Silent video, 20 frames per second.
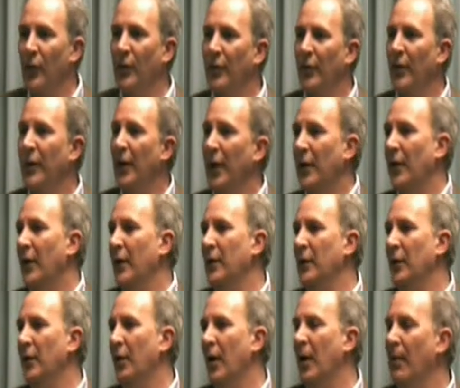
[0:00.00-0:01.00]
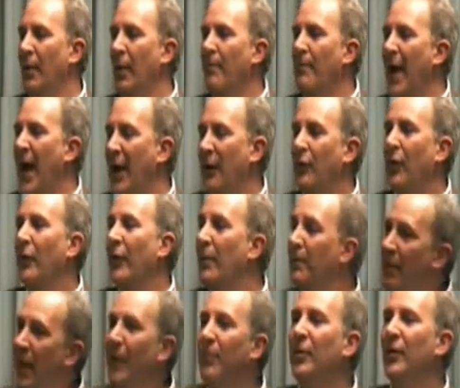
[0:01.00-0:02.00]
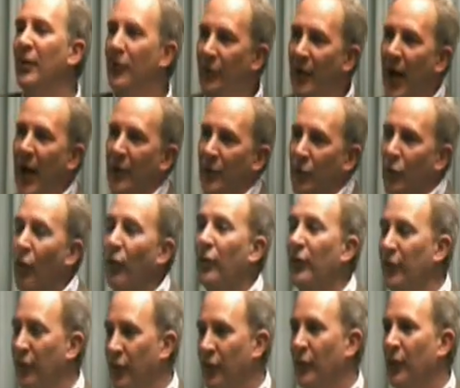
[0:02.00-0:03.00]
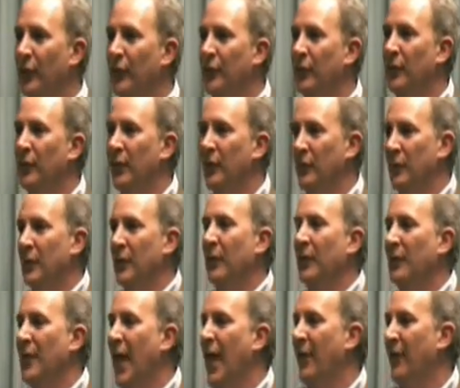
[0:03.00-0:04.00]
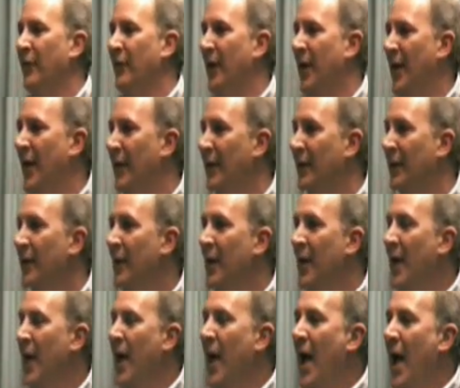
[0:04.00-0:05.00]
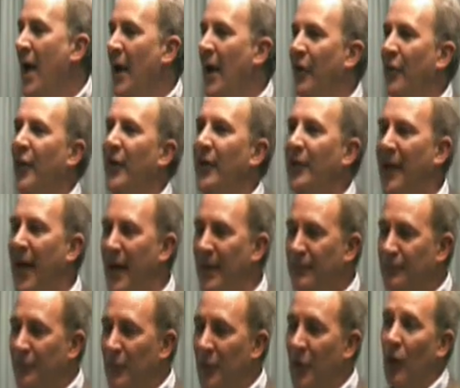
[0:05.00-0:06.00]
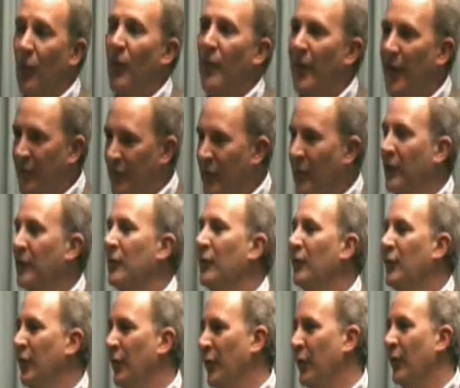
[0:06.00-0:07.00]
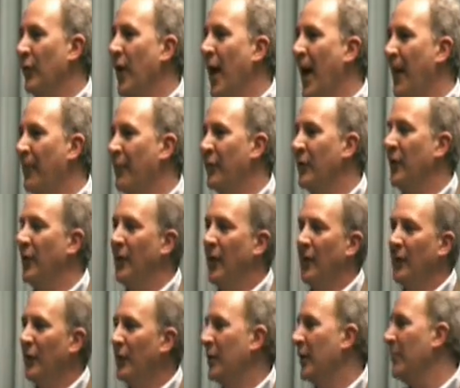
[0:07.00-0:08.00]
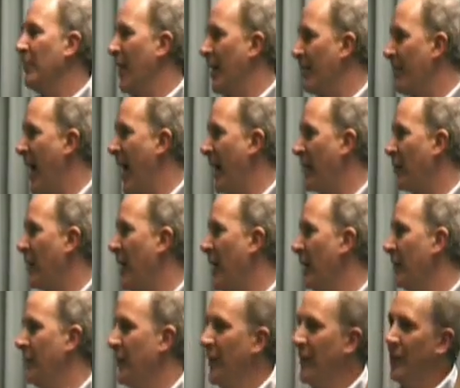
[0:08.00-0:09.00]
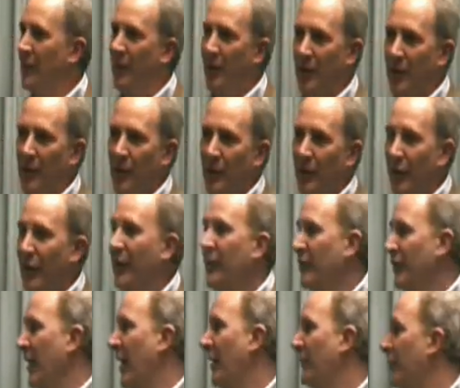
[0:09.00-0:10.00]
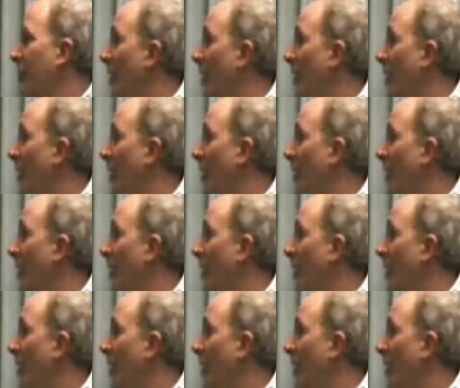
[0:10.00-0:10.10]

with a background that maybe is not totally suited to the task at hand. And I think that when they see that there's a third option and they look at my background and the things that